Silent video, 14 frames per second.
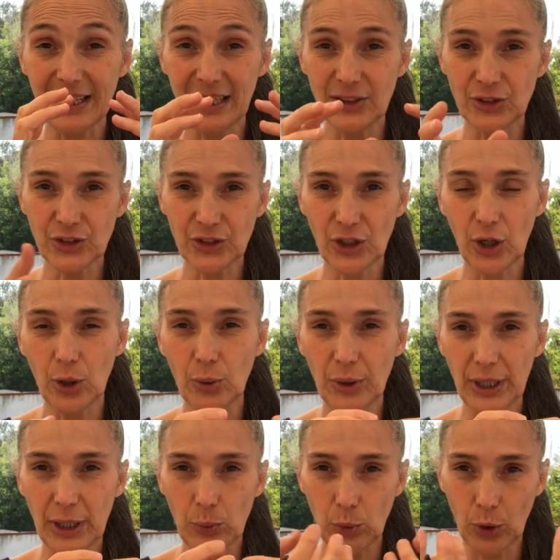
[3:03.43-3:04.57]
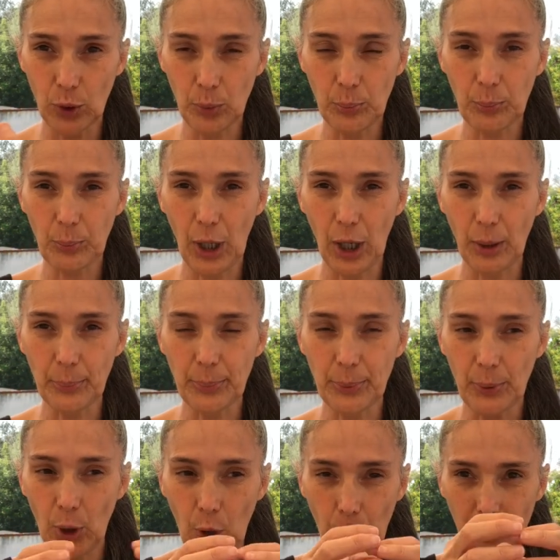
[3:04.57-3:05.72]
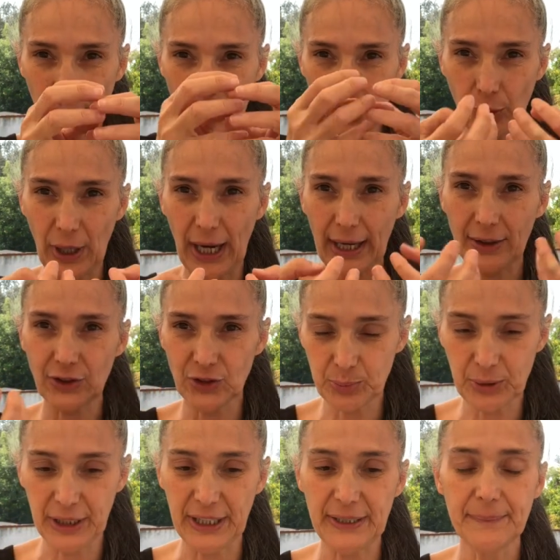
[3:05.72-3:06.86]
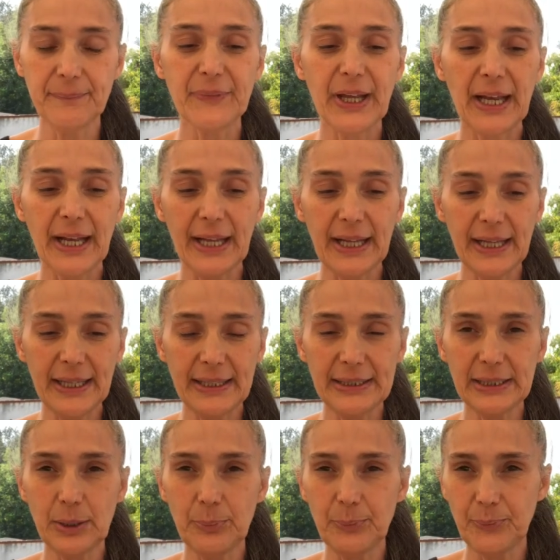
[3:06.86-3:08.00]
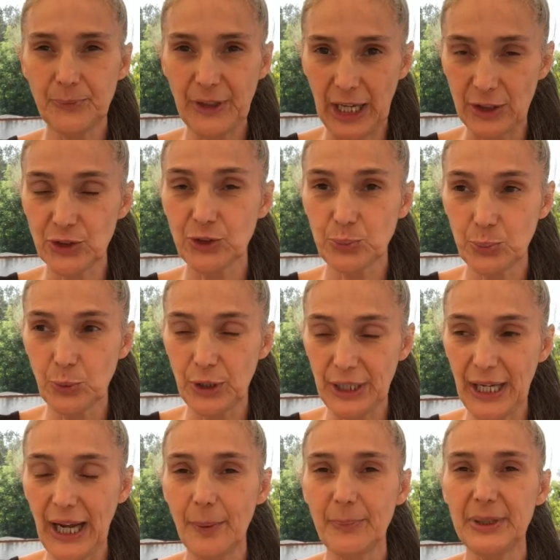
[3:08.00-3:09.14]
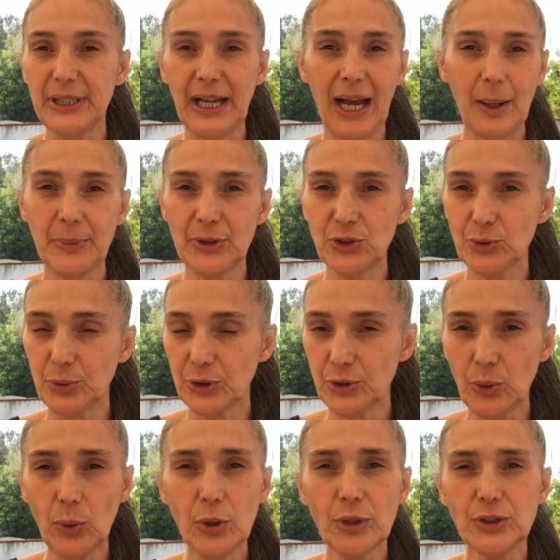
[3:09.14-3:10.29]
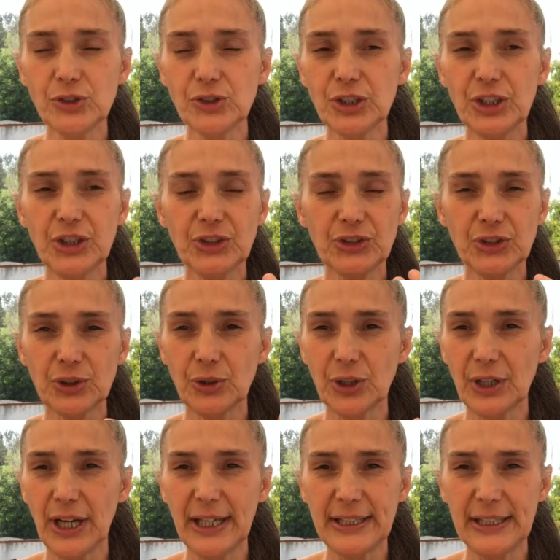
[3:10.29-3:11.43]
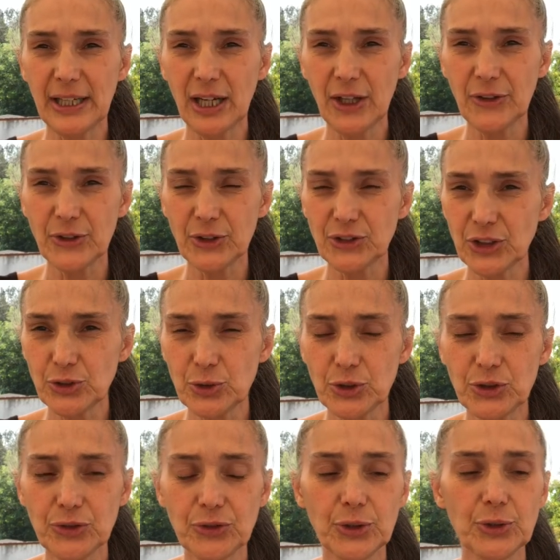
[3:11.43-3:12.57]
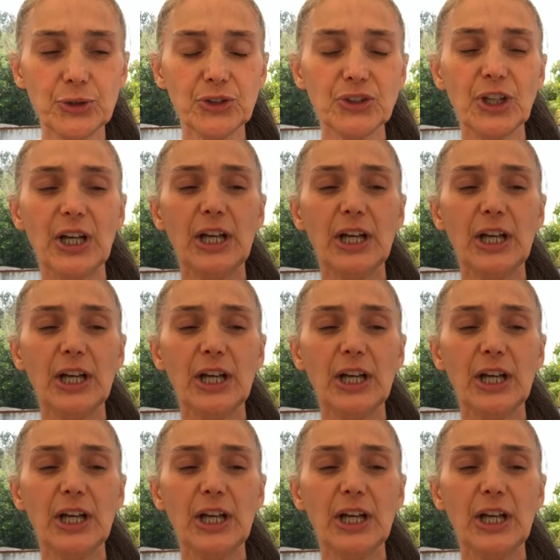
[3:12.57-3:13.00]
And so it will pop open, crack, split. And that's what happened. It happens with oranges or any other citrus fruits.